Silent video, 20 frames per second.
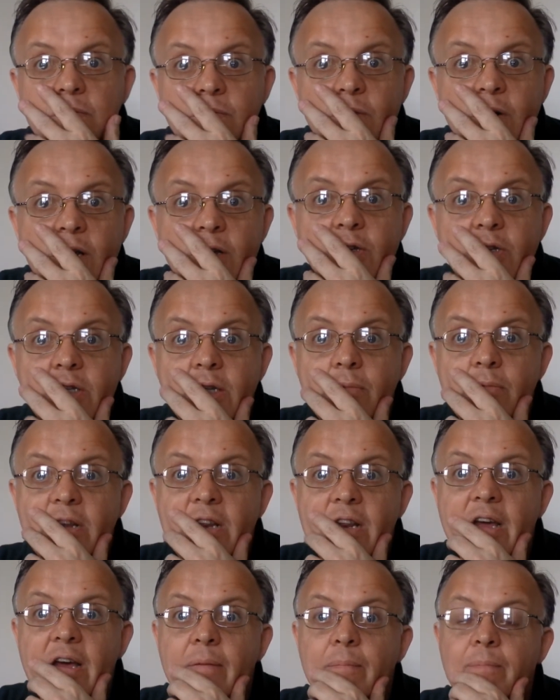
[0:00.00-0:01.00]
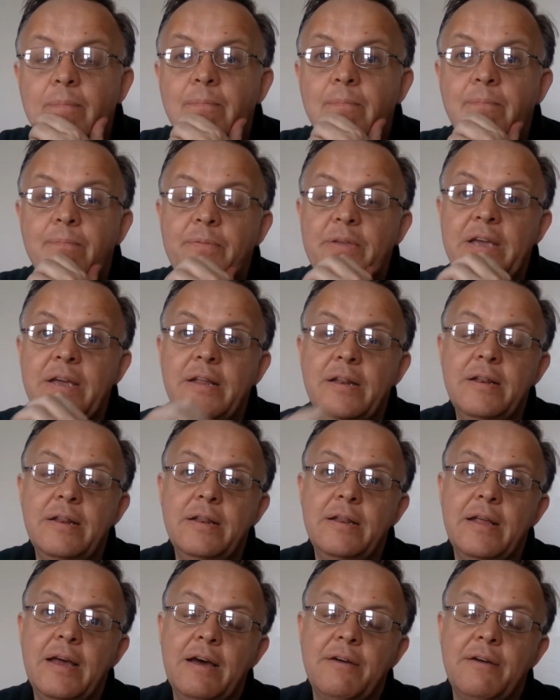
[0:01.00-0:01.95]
We lost him in um, in